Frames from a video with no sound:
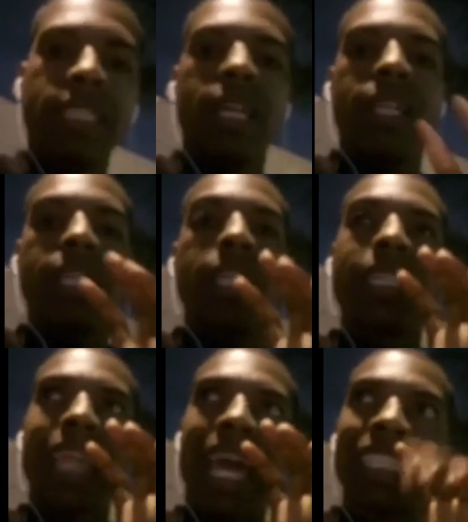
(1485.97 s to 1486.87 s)
Look
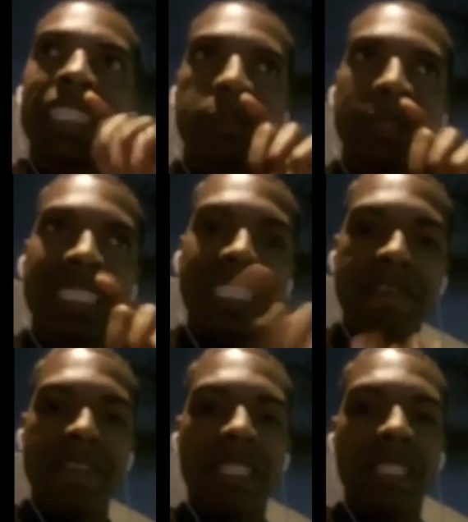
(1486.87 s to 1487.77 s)
at
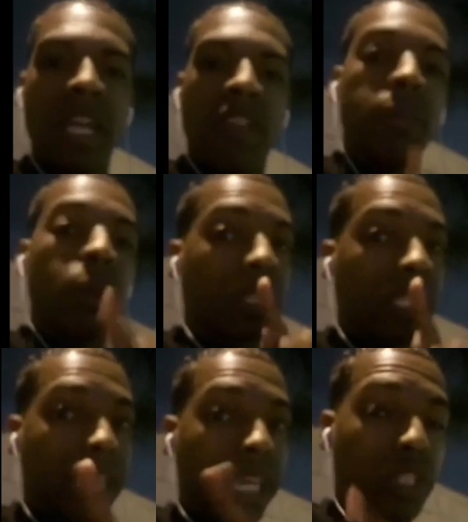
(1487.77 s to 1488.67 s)
specifics. The most
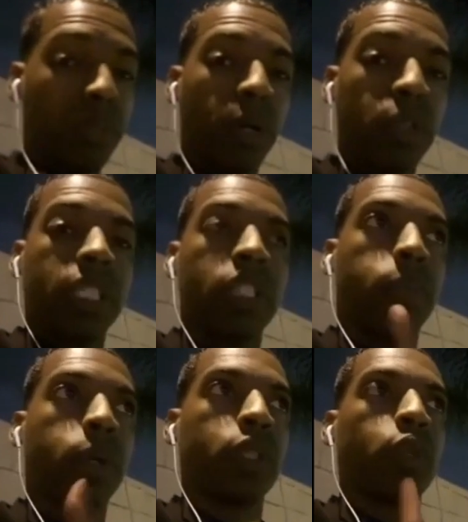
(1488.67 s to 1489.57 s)
intelligent person is a
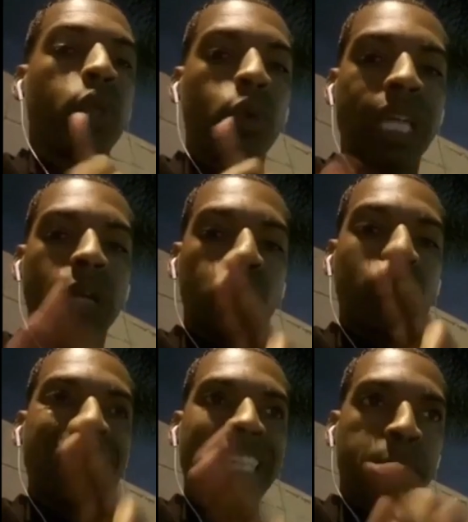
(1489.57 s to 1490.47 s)
person who knows how to
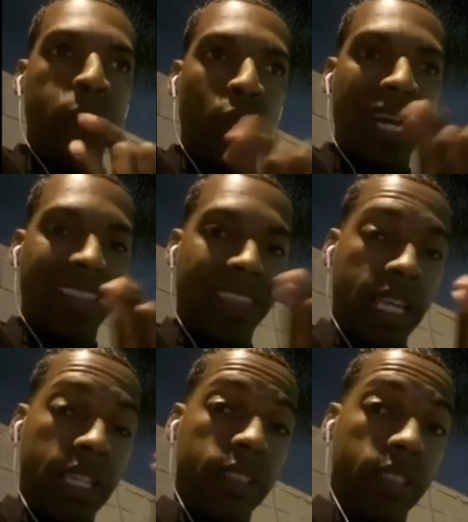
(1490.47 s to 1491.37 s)
separate things.